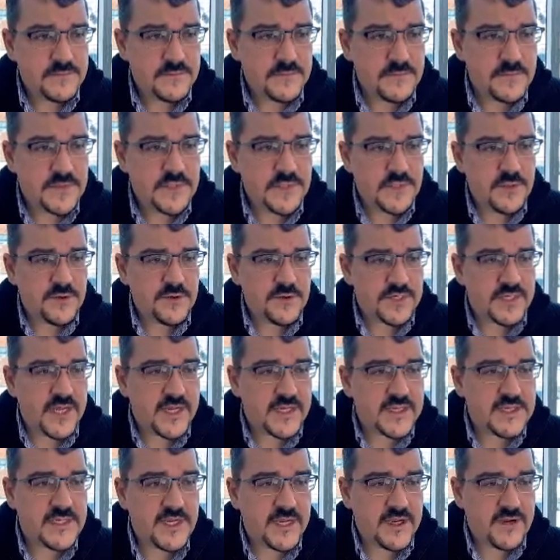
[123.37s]
So you're
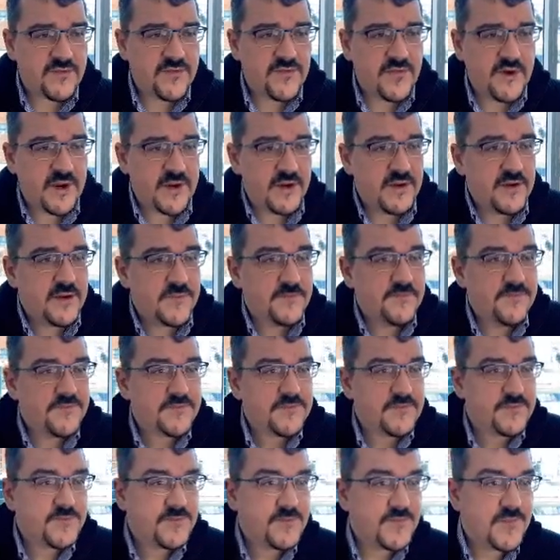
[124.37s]
texting a friend.
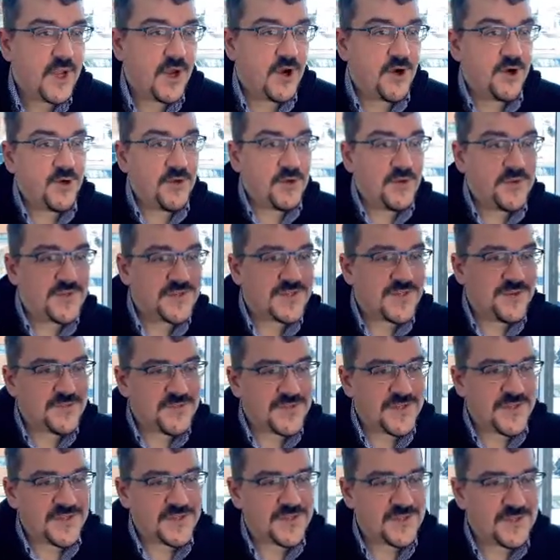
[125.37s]
Oh, when someone
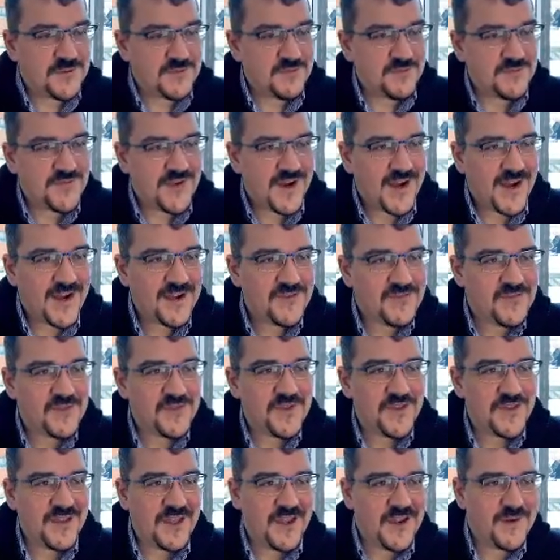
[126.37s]
says good hi from
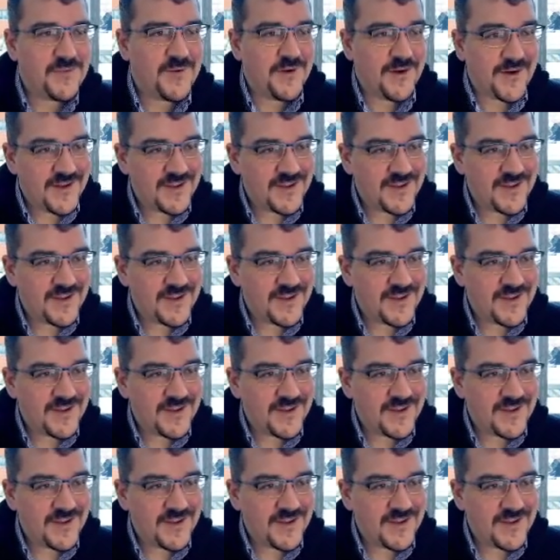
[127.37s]
the library,